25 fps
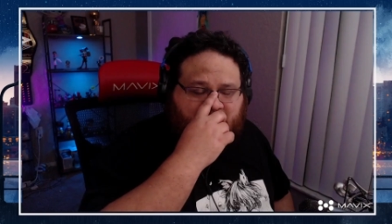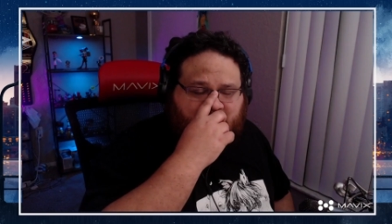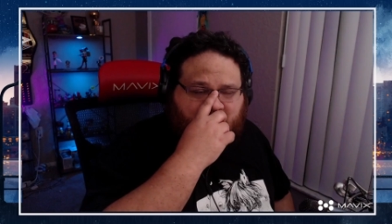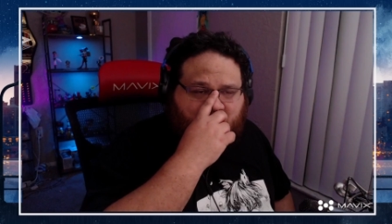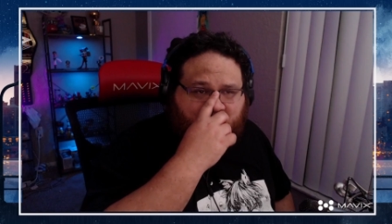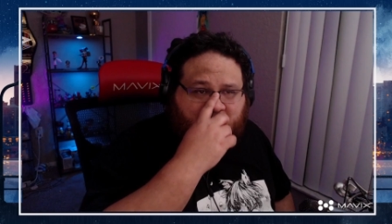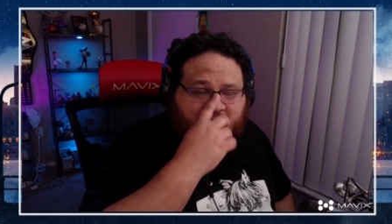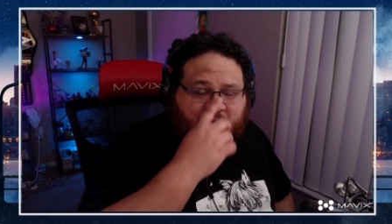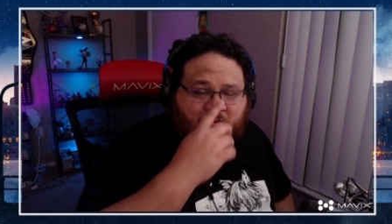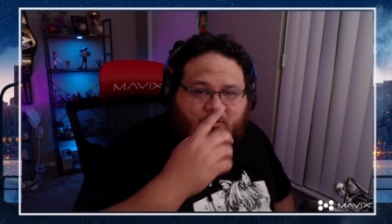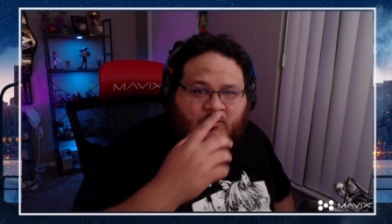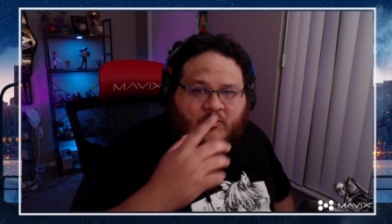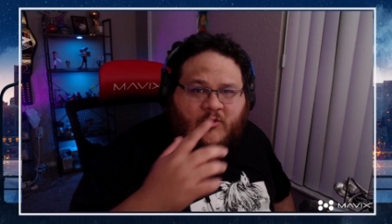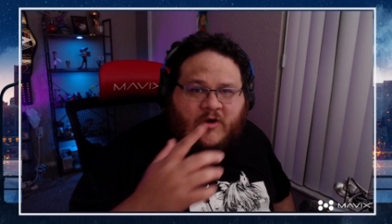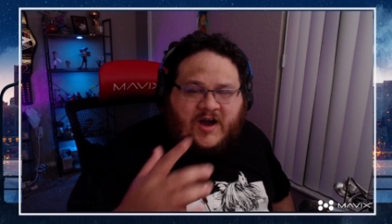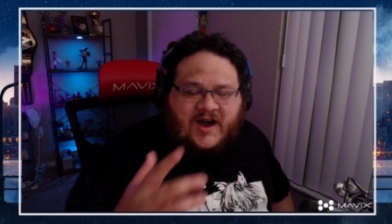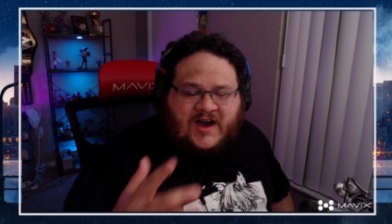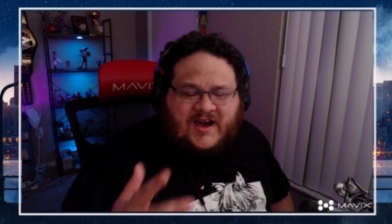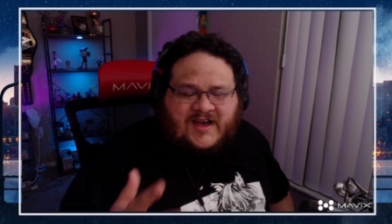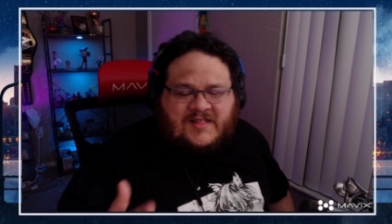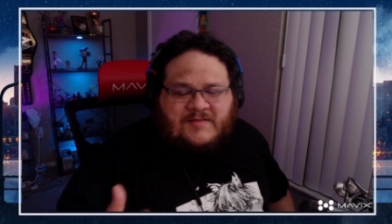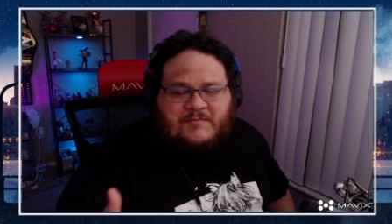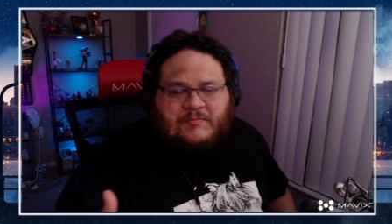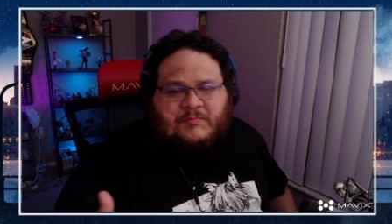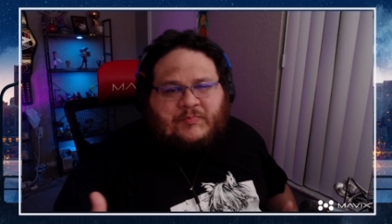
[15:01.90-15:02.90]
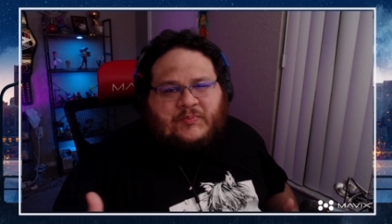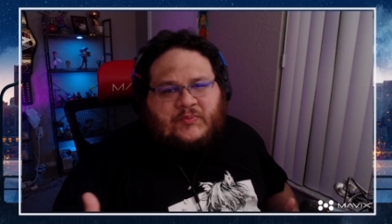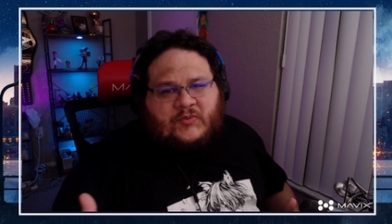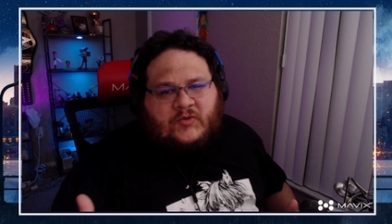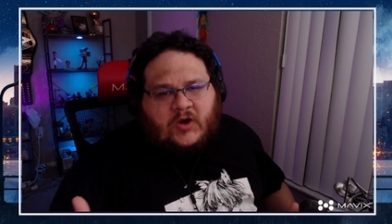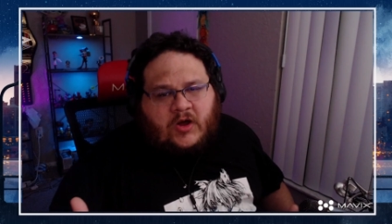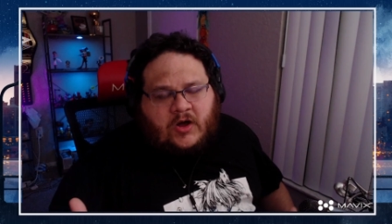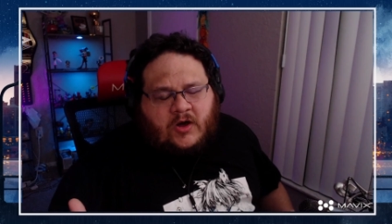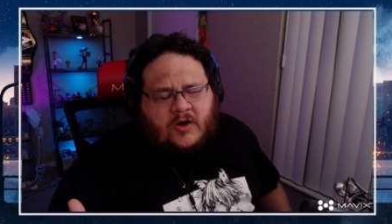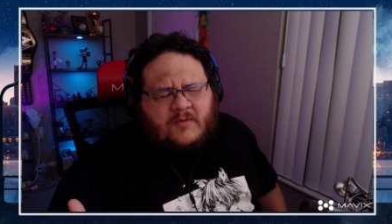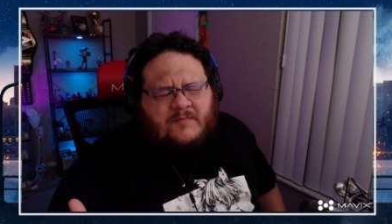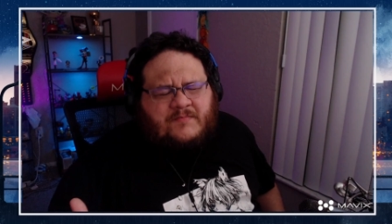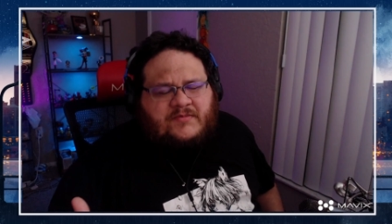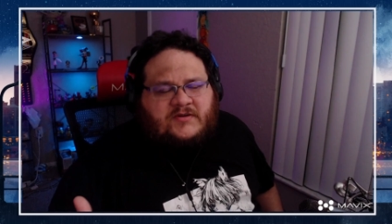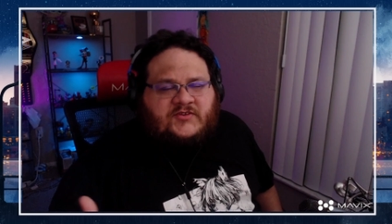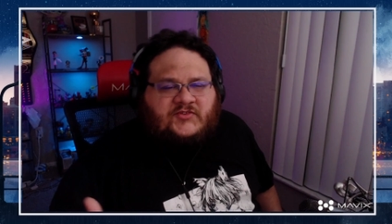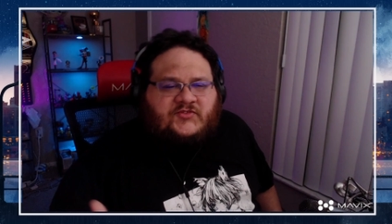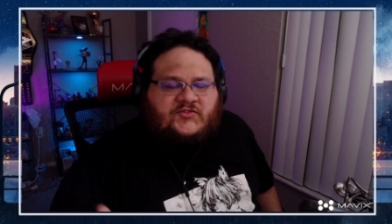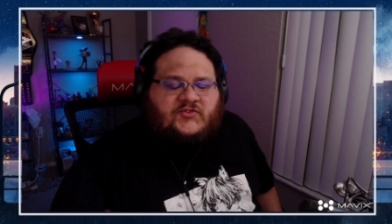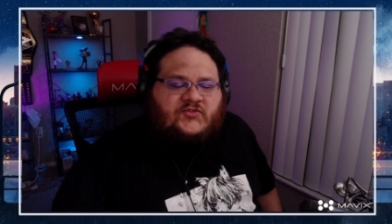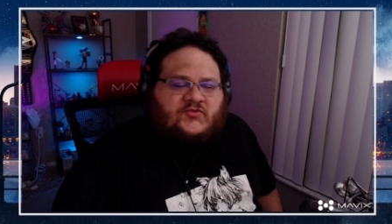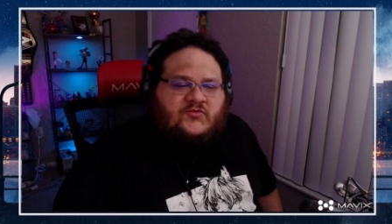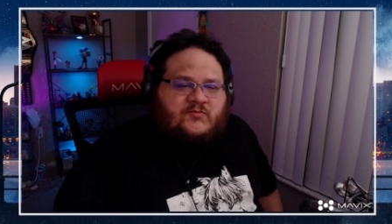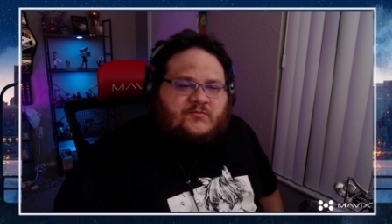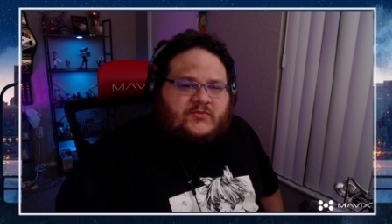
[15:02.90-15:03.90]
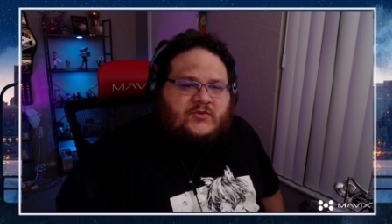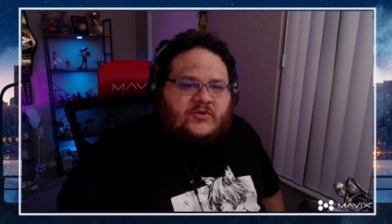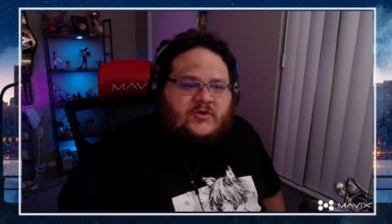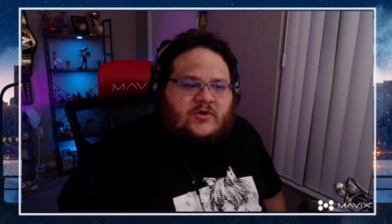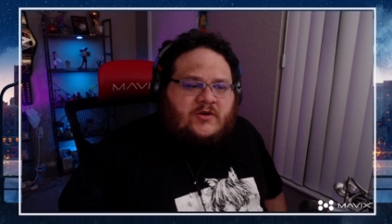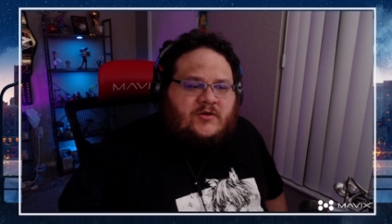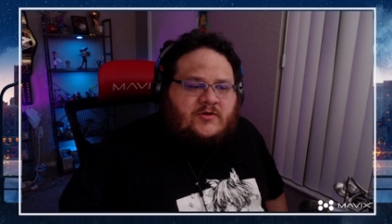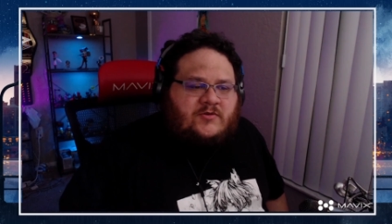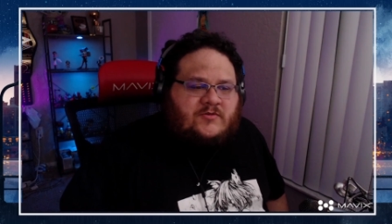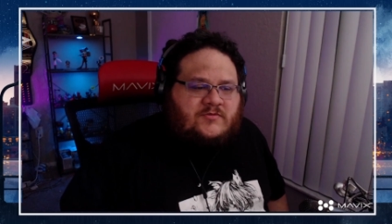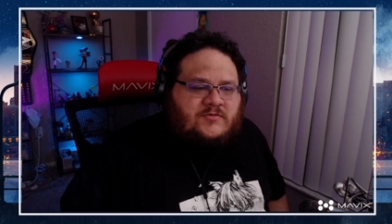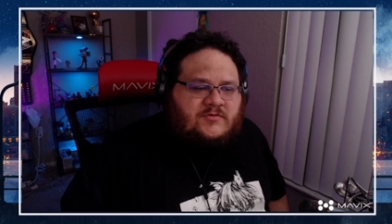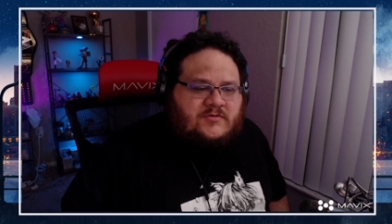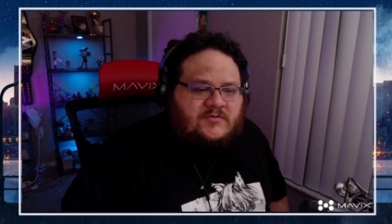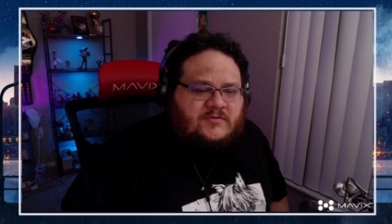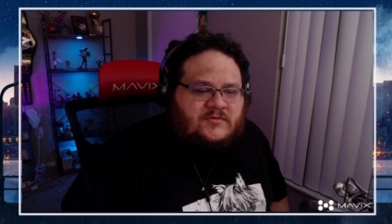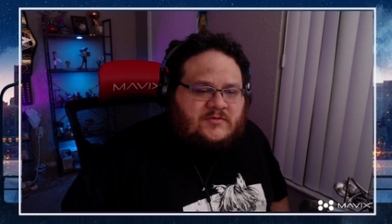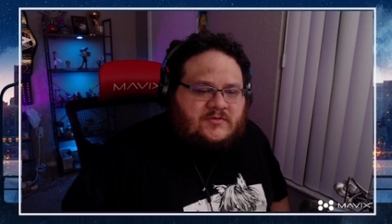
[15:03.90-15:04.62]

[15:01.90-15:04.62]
We won bro versus bro